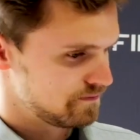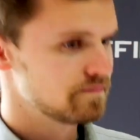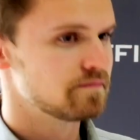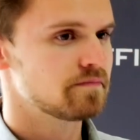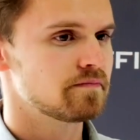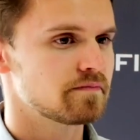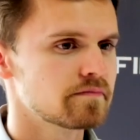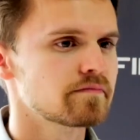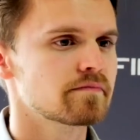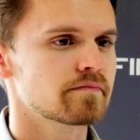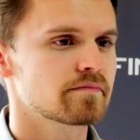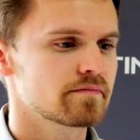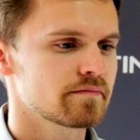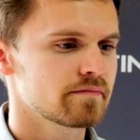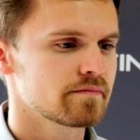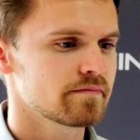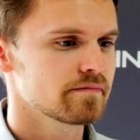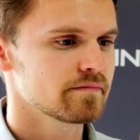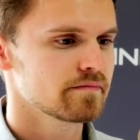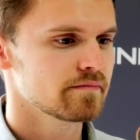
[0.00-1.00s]

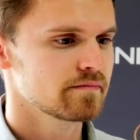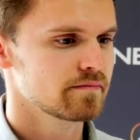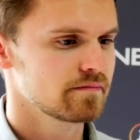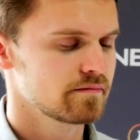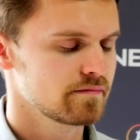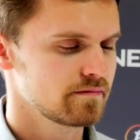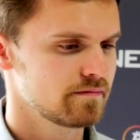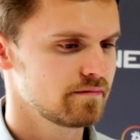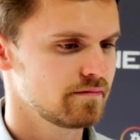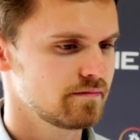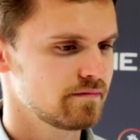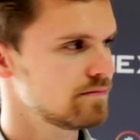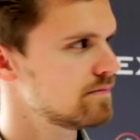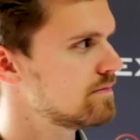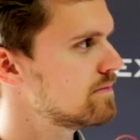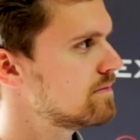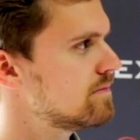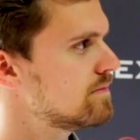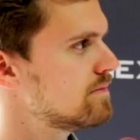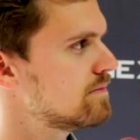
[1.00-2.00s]

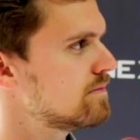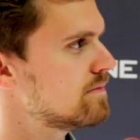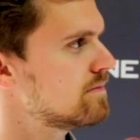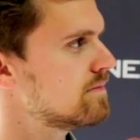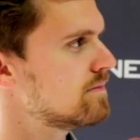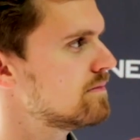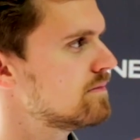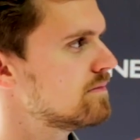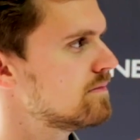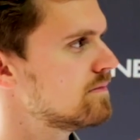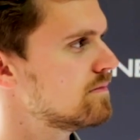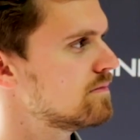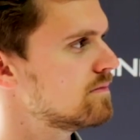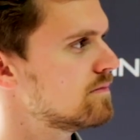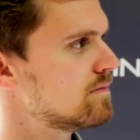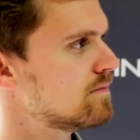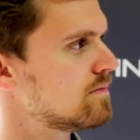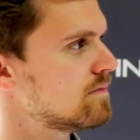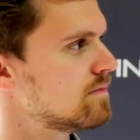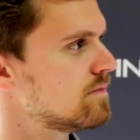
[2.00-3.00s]

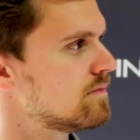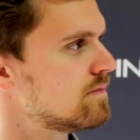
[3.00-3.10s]
(not speaking)